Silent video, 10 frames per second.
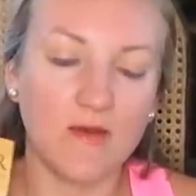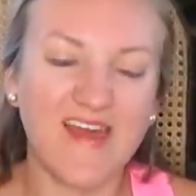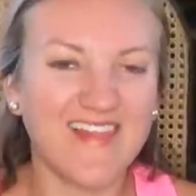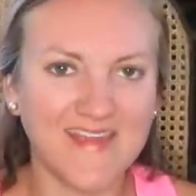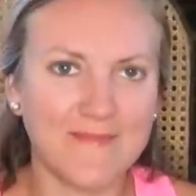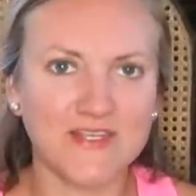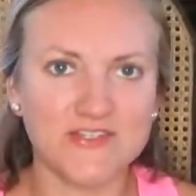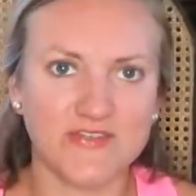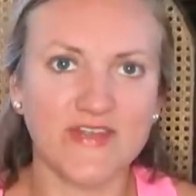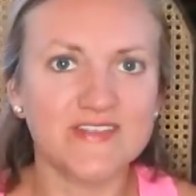I like
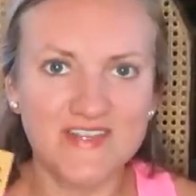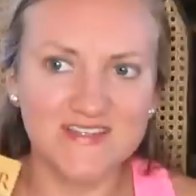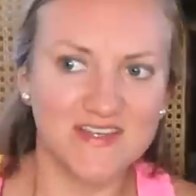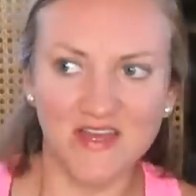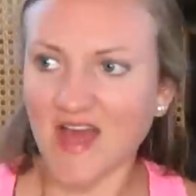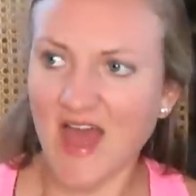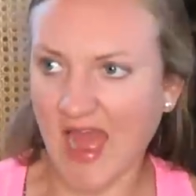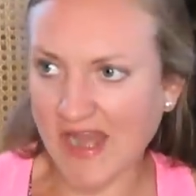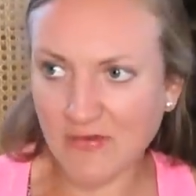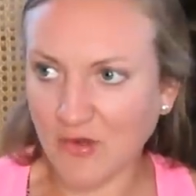mysteries because uh,
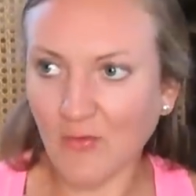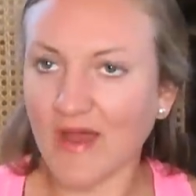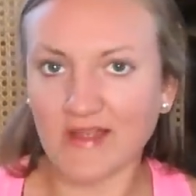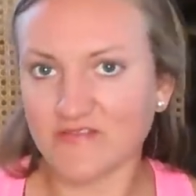I don't know why.